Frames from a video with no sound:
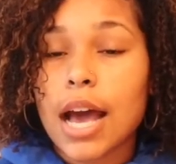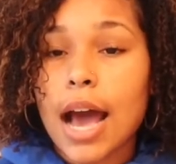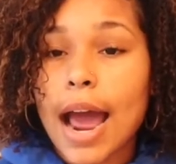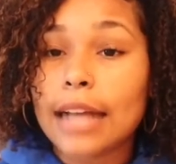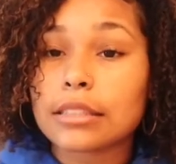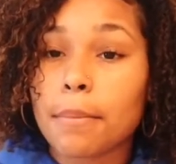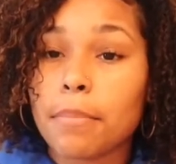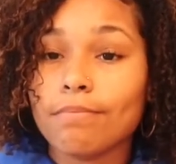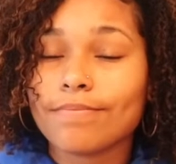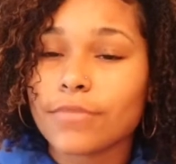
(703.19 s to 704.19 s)
I had to,
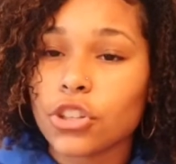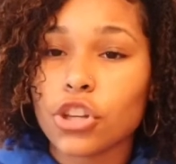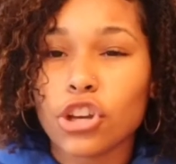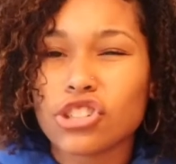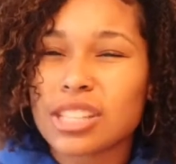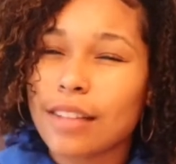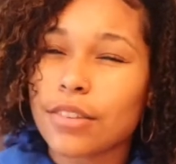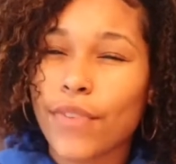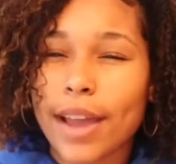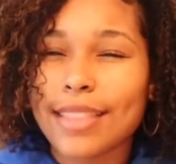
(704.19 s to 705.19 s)
you know, you just have
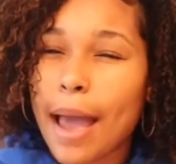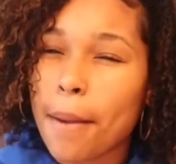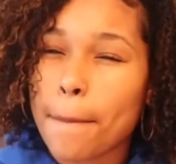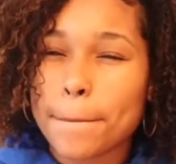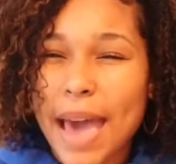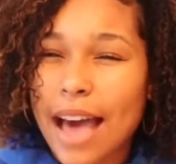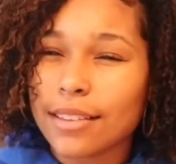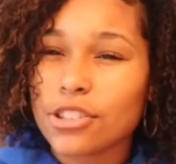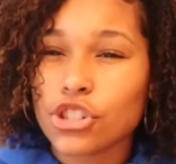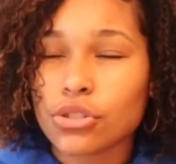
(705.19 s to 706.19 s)
to find that
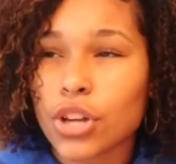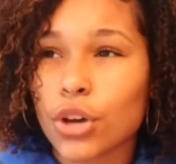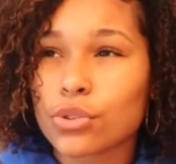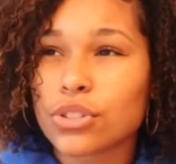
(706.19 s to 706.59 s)
balance, you know.